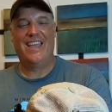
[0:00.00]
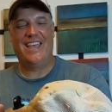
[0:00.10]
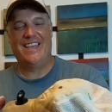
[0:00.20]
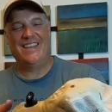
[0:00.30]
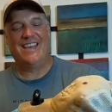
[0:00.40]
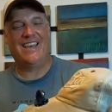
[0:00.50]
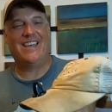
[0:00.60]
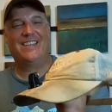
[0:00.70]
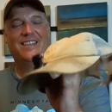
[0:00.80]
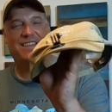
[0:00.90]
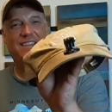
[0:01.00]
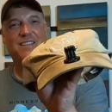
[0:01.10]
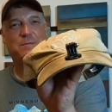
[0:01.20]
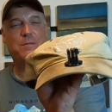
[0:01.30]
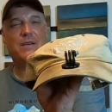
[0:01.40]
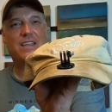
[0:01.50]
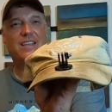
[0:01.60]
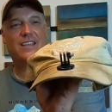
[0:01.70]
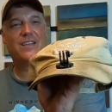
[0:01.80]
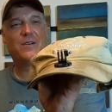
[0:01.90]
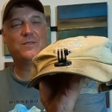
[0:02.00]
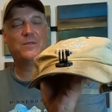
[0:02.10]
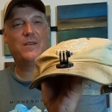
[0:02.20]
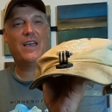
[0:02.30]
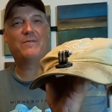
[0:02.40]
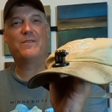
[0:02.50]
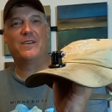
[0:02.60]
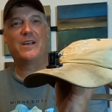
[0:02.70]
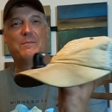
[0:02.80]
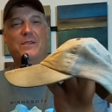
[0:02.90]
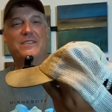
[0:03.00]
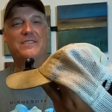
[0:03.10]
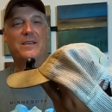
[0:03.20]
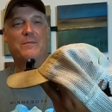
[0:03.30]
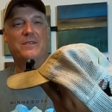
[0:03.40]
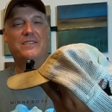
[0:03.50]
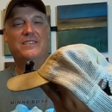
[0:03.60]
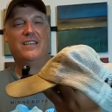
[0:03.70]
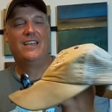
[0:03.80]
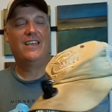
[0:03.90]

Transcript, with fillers: and uh, it's been my go-to hat for a couple of summers.